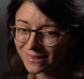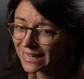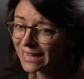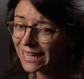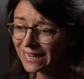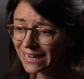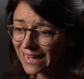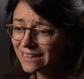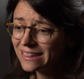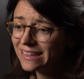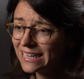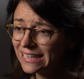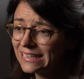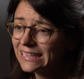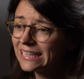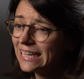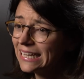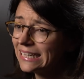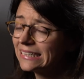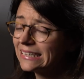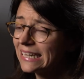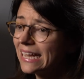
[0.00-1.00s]
And I think
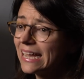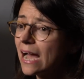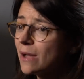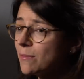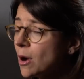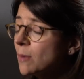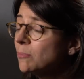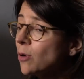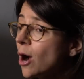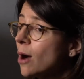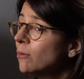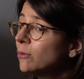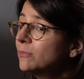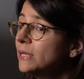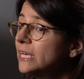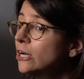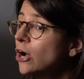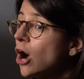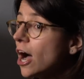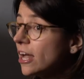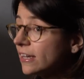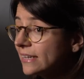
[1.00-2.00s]
I
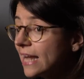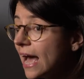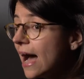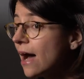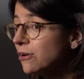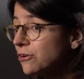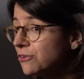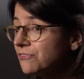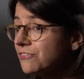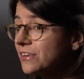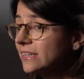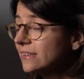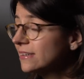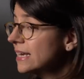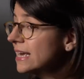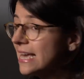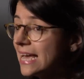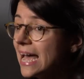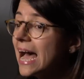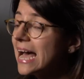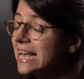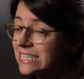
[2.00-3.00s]
probably got out of it
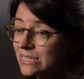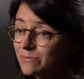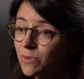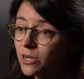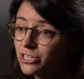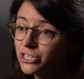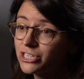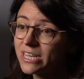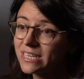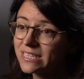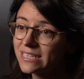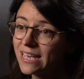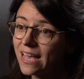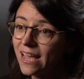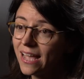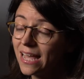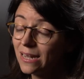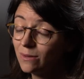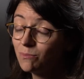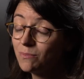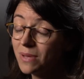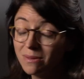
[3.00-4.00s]
as much as I,
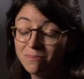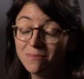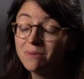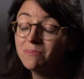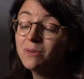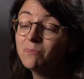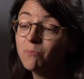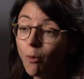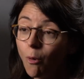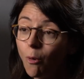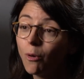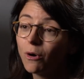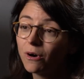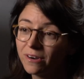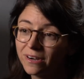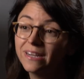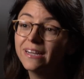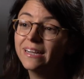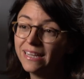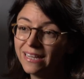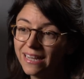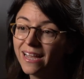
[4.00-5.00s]
and maybe
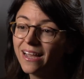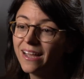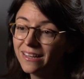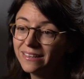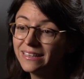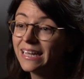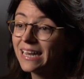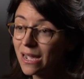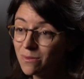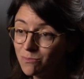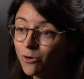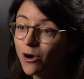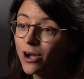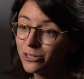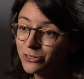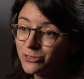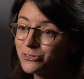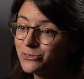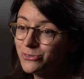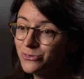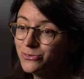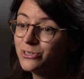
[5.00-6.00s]
more than I
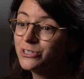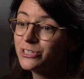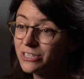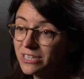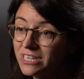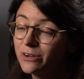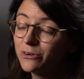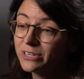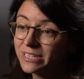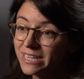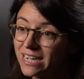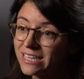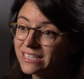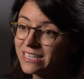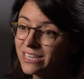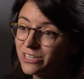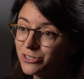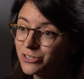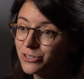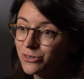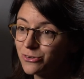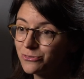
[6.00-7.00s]
brought to the
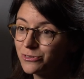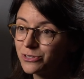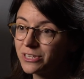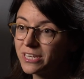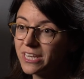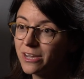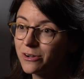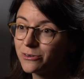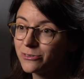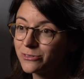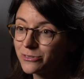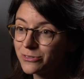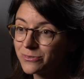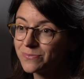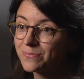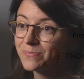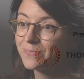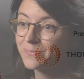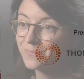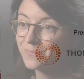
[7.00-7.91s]
organization over the years.